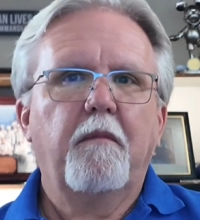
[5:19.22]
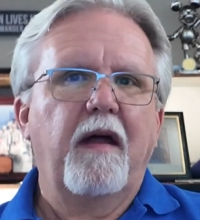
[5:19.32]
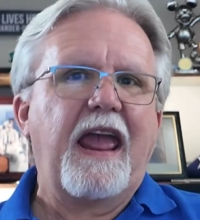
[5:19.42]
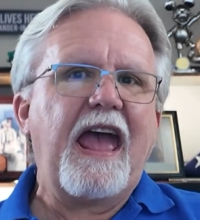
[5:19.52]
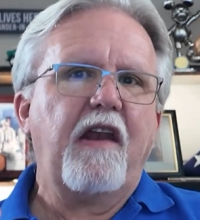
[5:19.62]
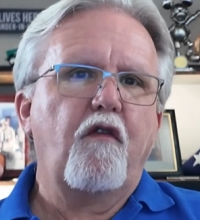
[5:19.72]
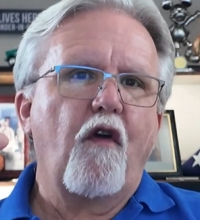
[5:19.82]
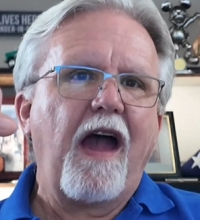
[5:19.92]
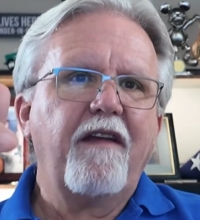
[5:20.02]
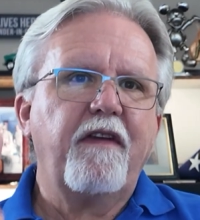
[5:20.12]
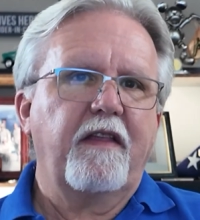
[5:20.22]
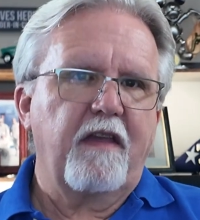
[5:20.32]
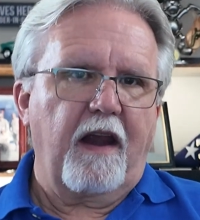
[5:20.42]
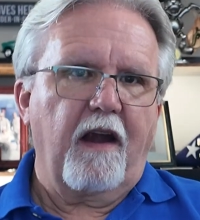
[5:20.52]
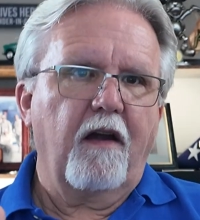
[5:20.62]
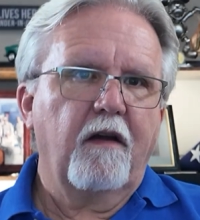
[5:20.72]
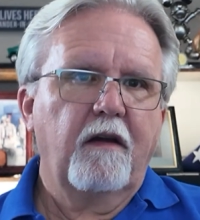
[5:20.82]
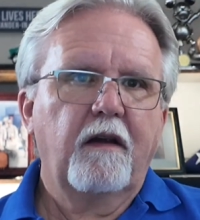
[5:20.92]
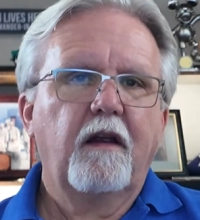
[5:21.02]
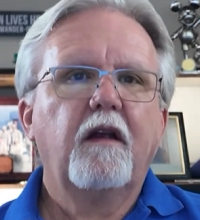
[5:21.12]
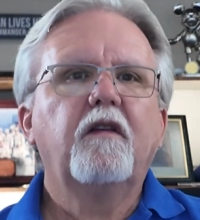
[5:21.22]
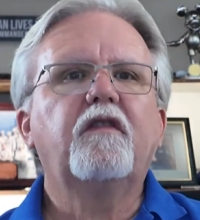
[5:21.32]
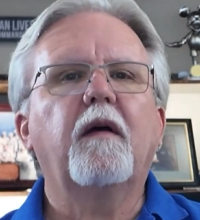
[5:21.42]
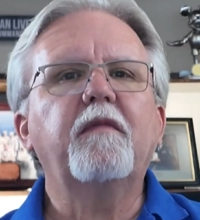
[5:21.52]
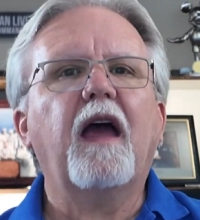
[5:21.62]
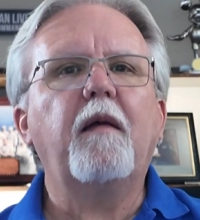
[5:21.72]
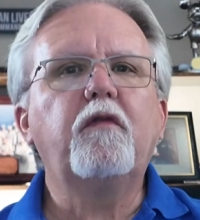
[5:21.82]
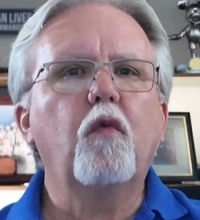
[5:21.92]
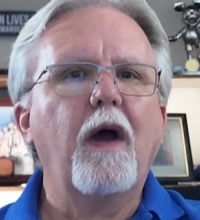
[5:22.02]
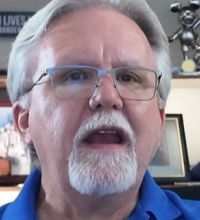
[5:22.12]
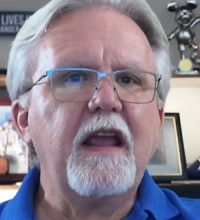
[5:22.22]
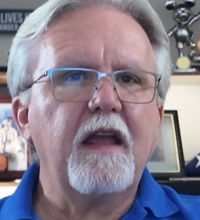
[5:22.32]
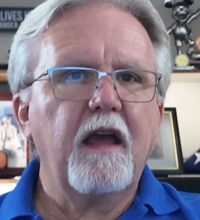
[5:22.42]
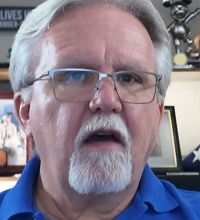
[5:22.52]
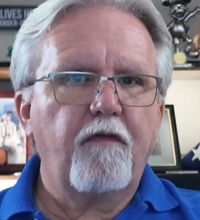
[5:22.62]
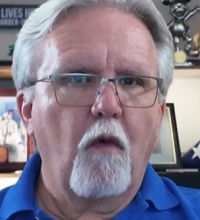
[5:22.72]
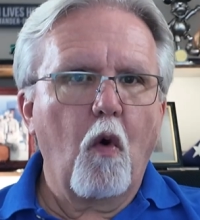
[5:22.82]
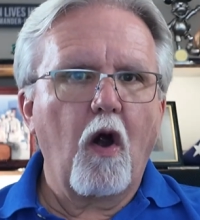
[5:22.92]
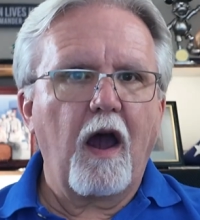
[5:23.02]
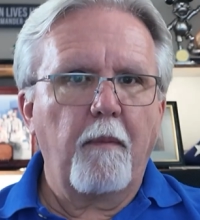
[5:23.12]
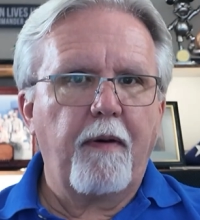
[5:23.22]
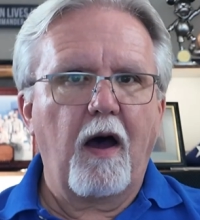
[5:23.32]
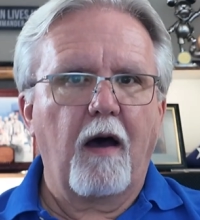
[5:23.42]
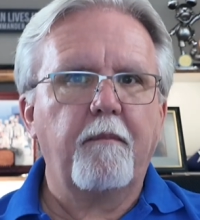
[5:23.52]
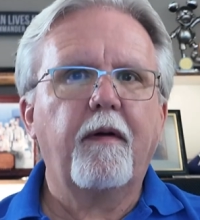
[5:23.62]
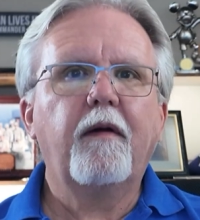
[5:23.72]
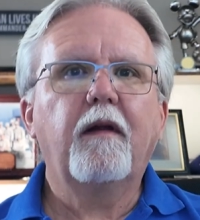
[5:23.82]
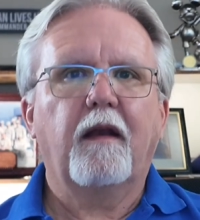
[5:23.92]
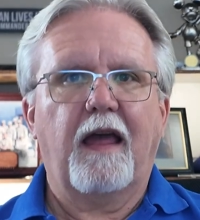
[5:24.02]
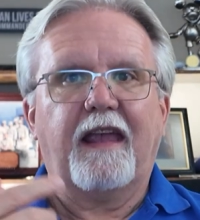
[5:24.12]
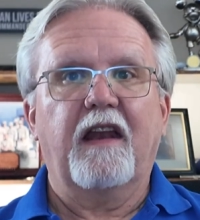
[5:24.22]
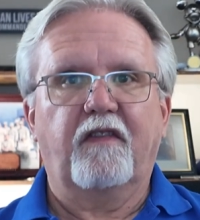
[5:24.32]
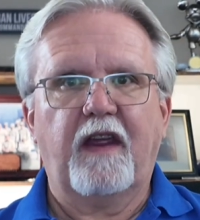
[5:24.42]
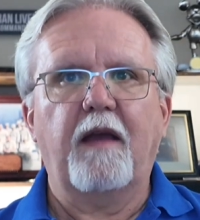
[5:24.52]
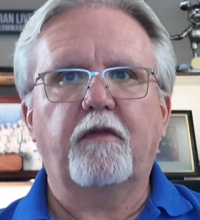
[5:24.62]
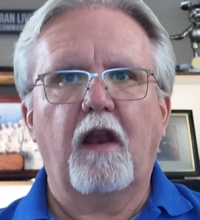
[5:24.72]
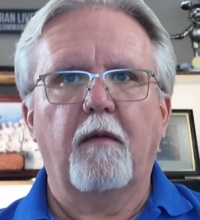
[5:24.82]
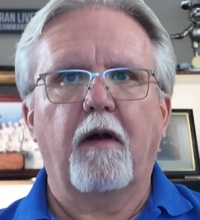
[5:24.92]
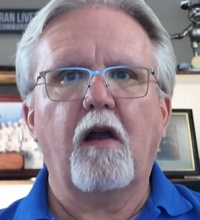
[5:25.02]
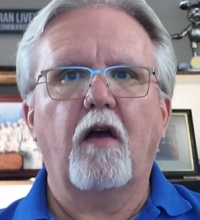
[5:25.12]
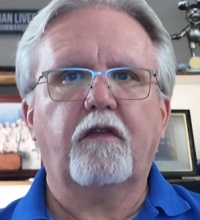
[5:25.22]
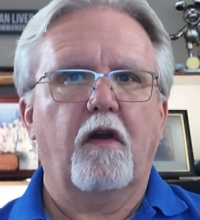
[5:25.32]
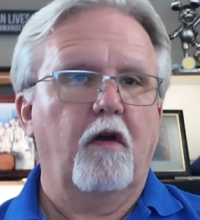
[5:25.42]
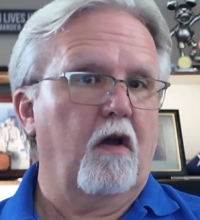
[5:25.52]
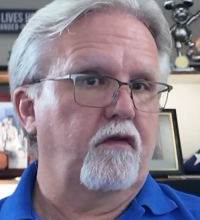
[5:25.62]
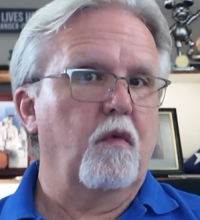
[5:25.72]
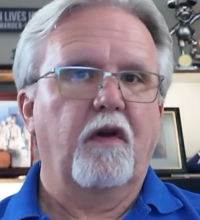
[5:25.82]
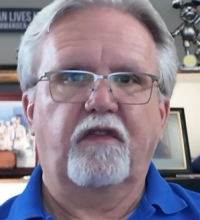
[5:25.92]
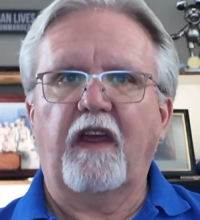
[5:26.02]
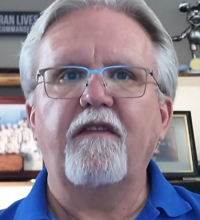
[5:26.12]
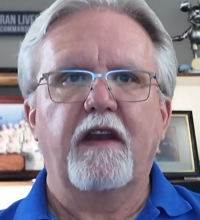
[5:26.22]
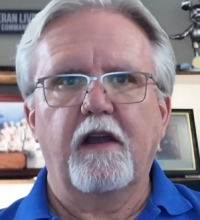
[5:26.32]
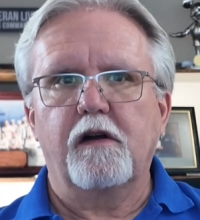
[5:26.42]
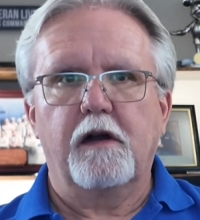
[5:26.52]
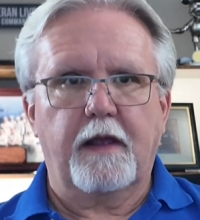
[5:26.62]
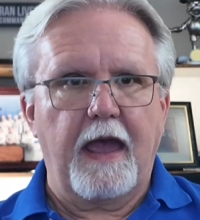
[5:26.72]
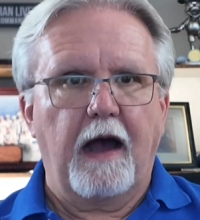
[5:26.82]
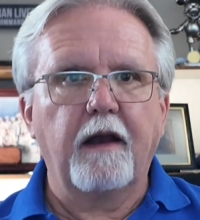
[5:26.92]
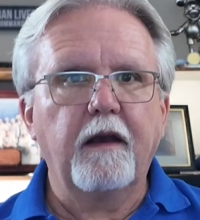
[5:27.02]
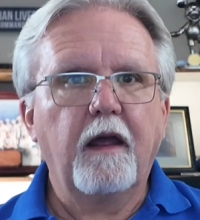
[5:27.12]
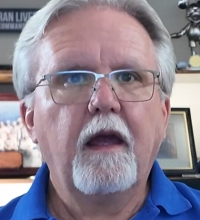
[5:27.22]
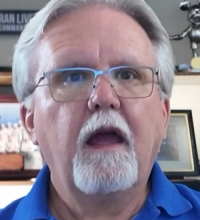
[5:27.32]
But add driving there, sometimes waiting for a pump, like at a Sam's Club or Costco, because you want to save a nickel a gallon,